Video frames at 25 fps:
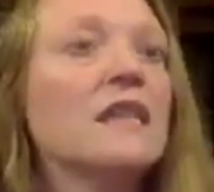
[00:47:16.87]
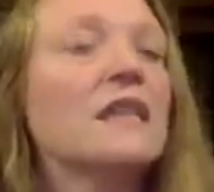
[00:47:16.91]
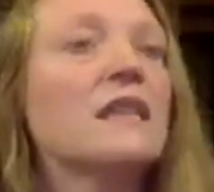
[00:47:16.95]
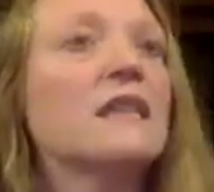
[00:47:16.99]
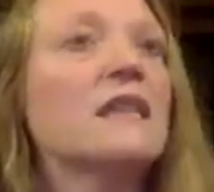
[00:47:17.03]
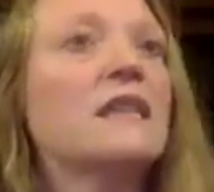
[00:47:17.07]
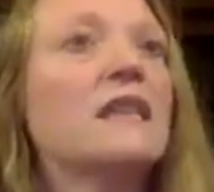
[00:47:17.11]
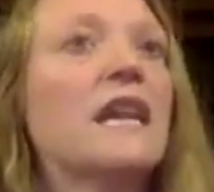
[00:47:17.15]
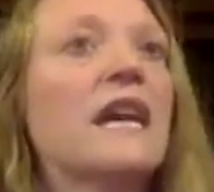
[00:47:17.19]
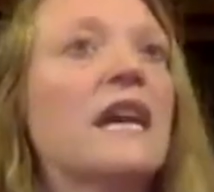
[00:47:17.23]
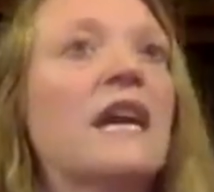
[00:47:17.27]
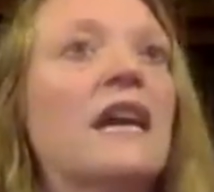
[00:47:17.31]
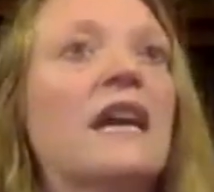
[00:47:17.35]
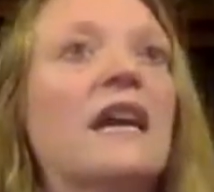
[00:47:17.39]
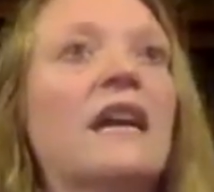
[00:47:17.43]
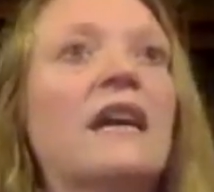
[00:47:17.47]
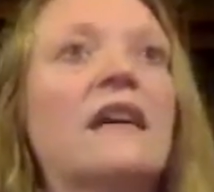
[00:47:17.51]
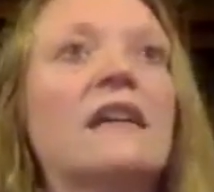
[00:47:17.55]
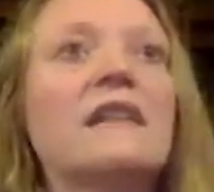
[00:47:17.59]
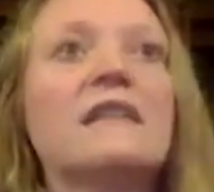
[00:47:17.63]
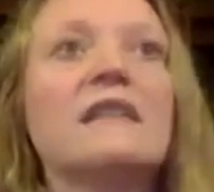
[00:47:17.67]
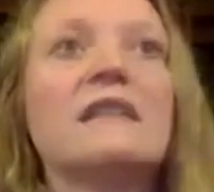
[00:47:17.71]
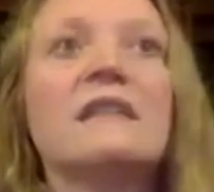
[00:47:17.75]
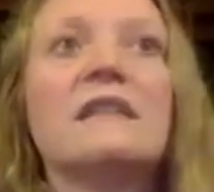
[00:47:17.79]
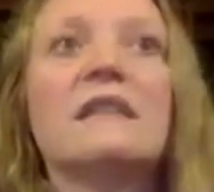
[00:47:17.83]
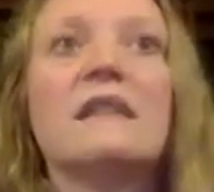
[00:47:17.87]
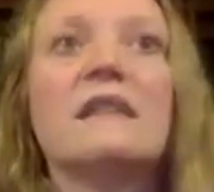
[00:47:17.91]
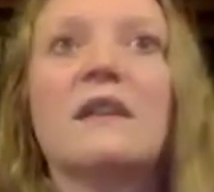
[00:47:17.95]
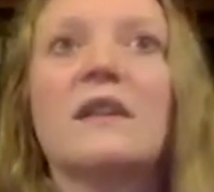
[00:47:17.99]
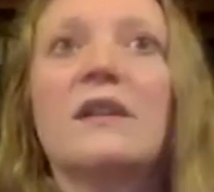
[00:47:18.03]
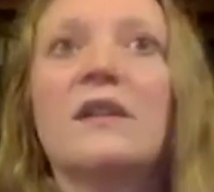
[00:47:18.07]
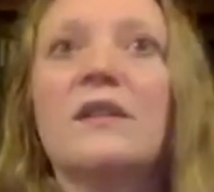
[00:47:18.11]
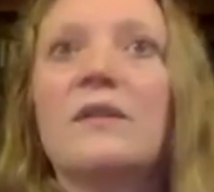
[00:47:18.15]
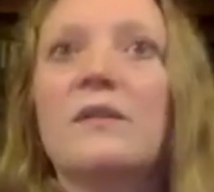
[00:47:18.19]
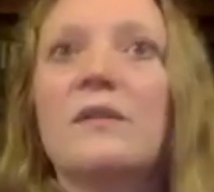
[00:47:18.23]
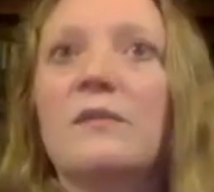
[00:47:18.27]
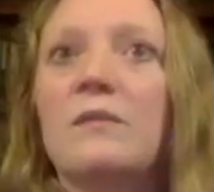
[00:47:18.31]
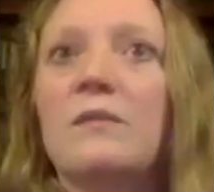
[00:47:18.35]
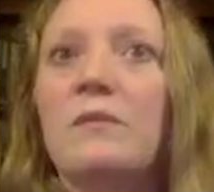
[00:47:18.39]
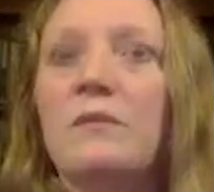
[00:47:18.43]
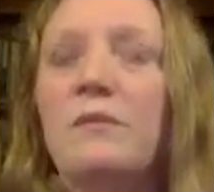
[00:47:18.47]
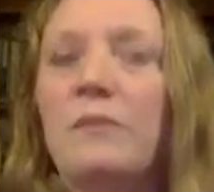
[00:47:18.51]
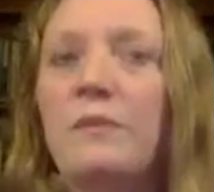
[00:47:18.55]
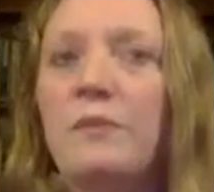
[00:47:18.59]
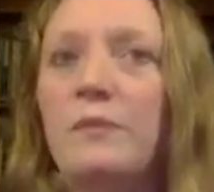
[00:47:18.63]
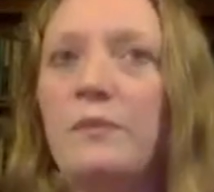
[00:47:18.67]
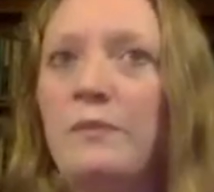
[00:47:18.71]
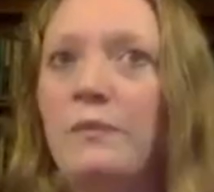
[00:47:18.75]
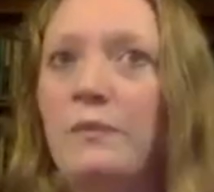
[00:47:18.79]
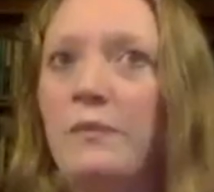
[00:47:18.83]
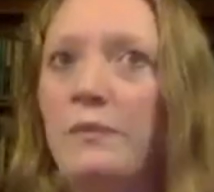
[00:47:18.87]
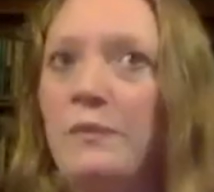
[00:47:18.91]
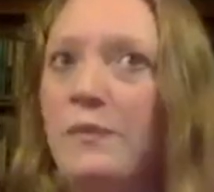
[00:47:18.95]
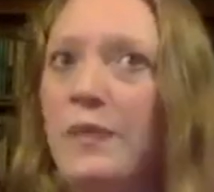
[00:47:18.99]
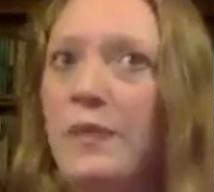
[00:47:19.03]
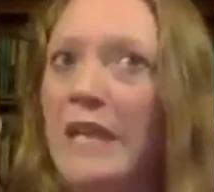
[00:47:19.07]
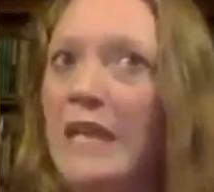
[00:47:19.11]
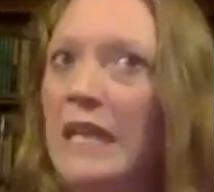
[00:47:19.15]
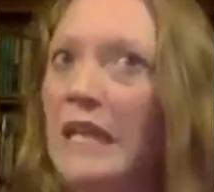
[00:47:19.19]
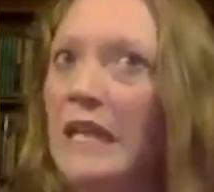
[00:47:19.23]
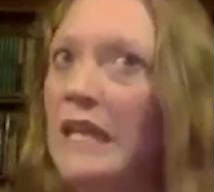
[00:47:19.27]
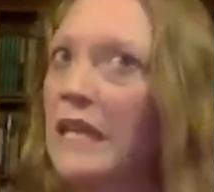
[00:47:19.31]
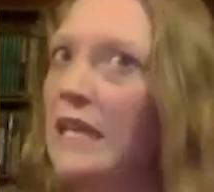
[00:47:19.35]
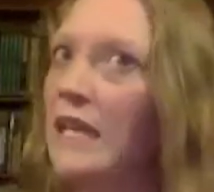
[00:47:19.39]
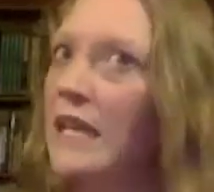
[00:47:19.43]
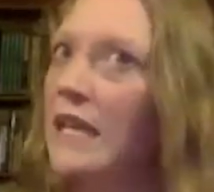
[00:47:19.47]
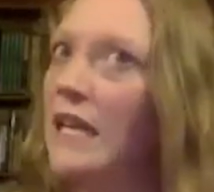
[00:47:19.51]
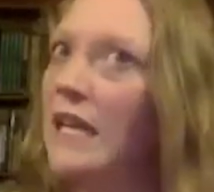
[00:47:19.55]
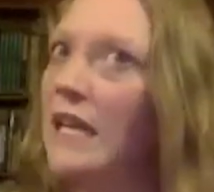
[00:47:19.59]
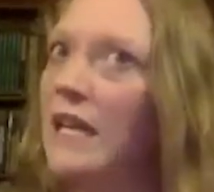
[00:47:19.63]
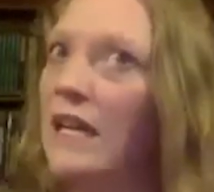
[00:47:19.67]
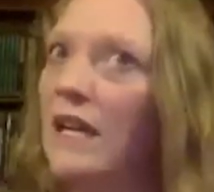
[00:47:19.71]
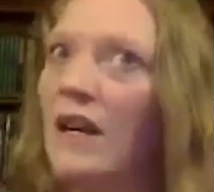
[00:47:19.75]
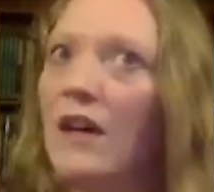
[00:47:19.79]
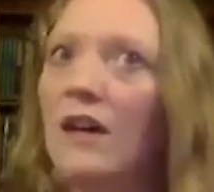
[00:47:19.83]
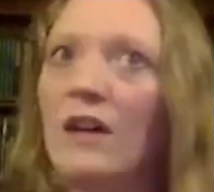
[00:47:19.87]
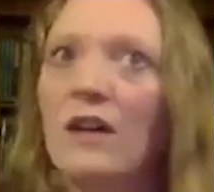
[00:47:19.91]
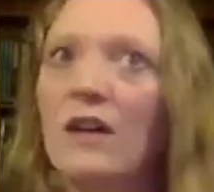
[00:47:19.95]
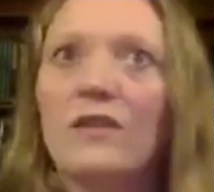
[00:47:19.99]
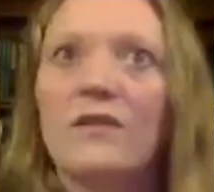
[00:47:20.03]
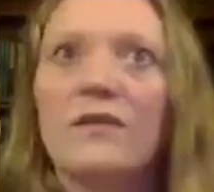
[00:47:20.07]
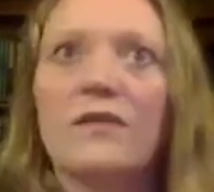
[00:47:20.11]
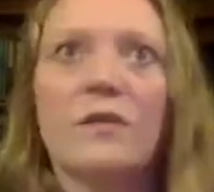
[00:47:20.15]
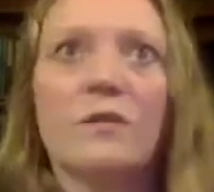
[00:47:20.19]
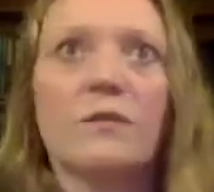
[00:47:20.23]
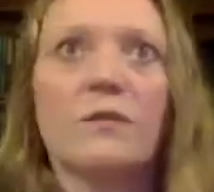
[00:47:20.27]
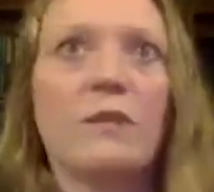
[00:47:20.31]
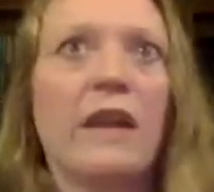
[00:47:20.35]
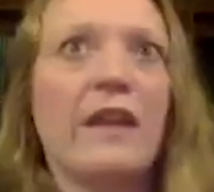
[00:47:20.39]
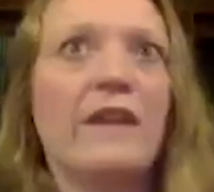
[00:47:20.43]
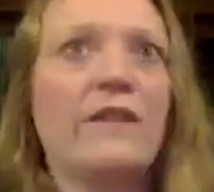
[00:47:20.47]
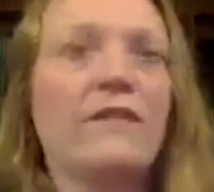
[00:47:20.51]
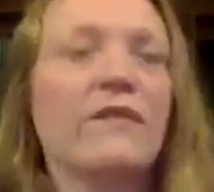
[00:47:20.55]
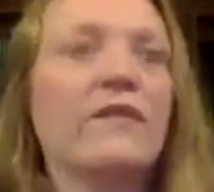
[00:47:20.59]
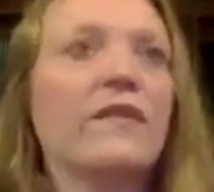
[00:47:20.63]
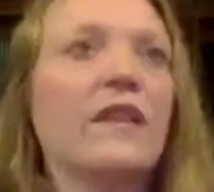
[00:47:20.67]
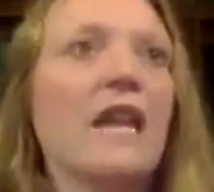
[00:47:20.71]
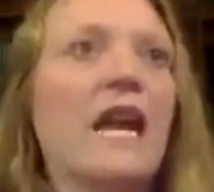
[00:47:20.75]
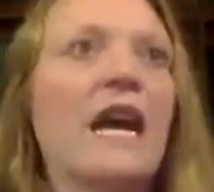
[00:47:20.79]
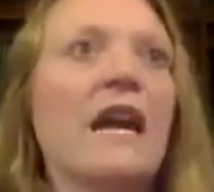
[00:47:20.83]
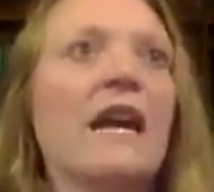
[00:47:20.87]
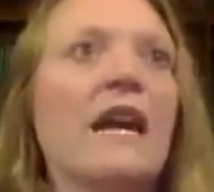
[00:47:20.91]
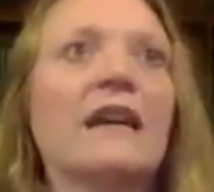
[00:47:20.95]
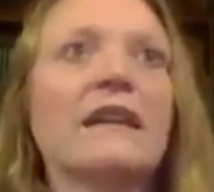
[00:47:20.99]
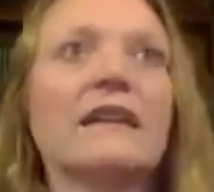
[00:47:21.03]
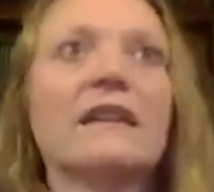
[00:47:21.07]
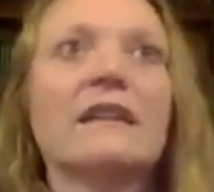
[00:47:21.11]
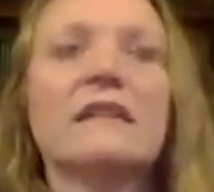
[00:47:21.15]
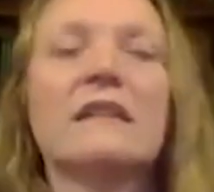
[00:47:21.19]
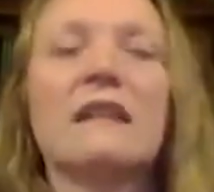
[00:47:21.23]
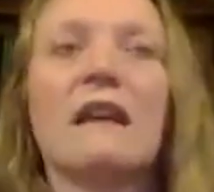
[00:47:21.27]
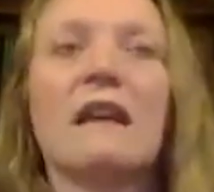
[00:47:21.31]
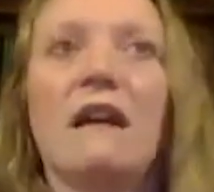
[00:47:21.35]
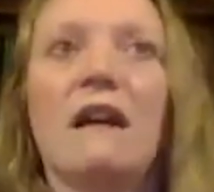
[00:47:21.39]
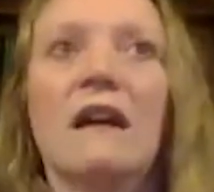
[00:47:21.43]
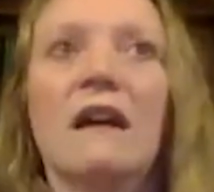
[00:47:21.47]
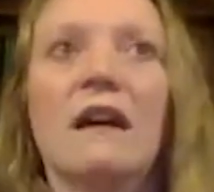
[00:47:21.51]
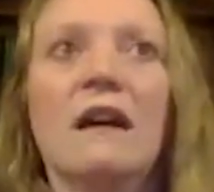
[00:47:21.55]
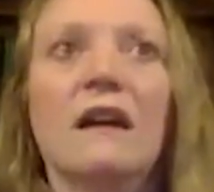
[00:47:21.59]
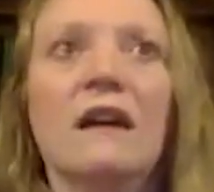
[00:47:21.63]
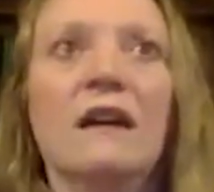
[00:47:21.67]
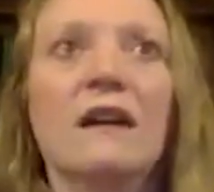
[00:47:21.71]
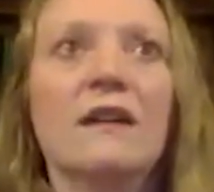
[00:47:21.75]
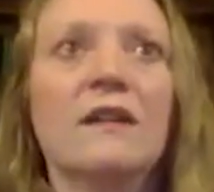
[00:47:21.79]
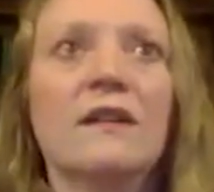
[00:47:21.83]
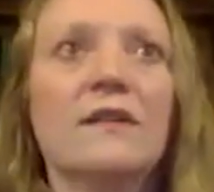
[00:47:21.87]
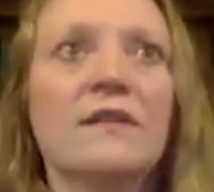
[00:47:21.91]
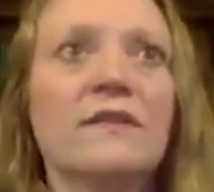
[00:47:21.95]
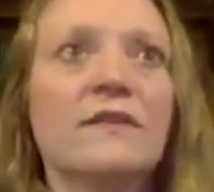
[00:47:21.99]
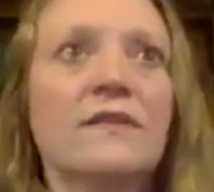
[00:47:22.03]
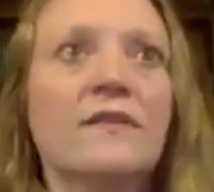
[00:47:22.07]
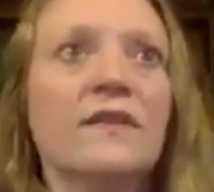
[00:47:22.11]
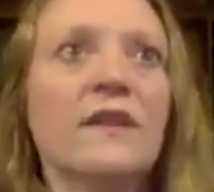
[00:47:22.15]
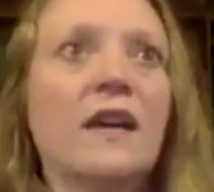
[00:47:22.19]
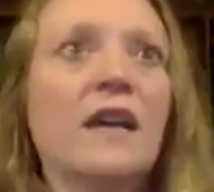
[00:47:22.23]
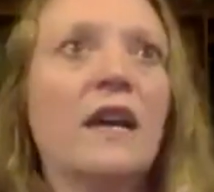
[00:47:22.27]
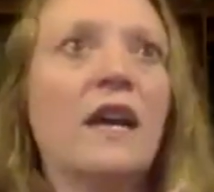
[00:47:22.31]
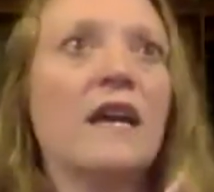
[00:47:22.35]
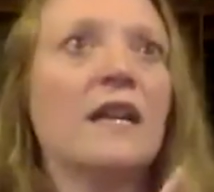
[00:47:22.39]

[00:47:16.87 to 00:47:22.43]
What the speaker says: That's the beginning of red flags of